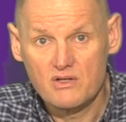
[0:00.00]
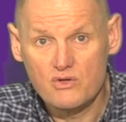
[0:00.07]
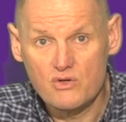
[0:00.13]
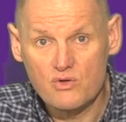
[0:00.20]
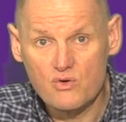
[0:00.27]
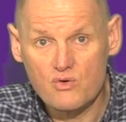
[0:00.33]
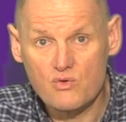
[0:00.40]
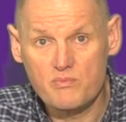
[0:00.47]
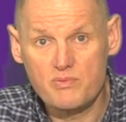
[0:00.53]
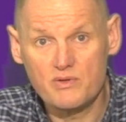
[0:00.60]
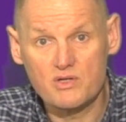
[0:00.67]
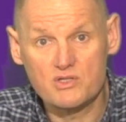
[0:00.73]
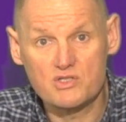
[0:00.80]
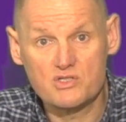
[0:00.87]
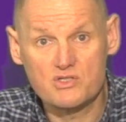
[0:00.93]
low
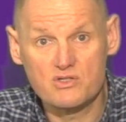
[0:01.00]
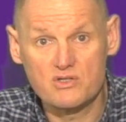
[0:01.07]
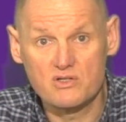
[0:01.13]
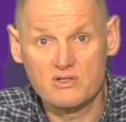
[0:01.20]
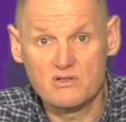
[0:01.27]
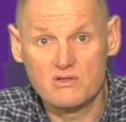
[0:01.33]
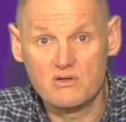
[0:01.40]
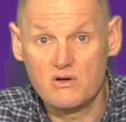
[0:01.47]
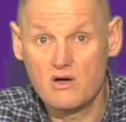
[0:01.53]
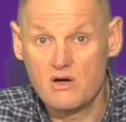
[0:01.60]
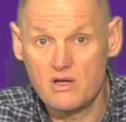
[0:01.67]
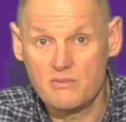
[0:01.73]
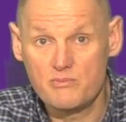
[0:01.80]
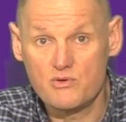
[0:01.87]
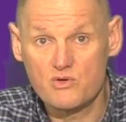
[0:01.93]
blood sugar, or
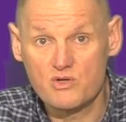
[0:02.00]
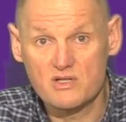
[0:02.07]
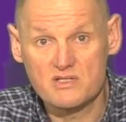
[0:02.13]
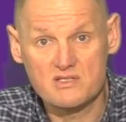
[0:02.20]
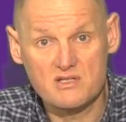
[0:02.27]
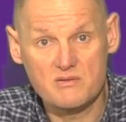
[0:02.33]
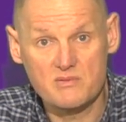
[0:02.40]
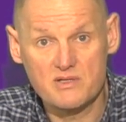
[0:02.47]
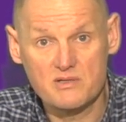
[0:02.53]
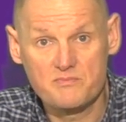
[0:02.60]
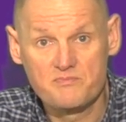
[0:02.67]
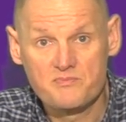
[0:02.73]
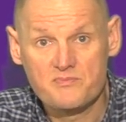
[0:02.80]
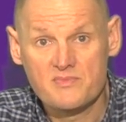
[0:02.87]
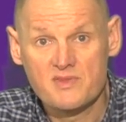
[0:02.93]
hypoglycemia.
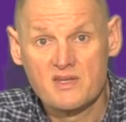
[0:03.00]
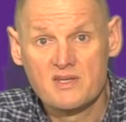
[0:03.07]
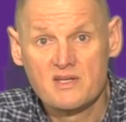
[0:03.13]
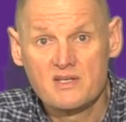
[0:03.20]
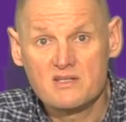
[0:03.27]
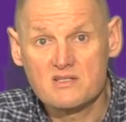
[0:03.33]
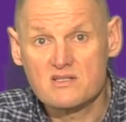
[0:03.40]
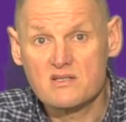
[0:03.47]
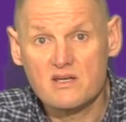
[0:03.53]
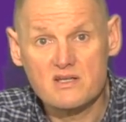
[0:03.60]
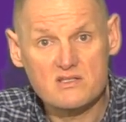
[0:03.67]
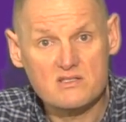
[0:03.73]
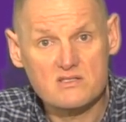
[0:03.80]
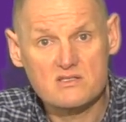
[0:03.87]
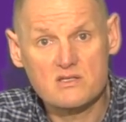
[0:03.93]
The
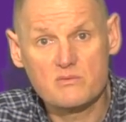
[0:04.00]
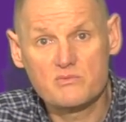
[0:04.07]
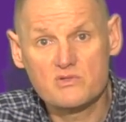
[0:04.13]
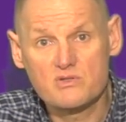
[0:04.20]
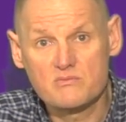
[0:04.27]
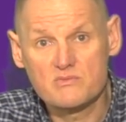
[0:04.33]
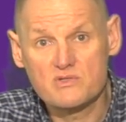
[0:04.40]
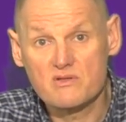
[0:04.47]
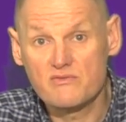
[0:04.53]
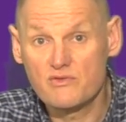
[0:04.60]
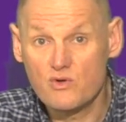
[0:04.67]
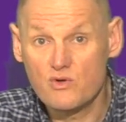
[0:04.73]
signs and symptoms of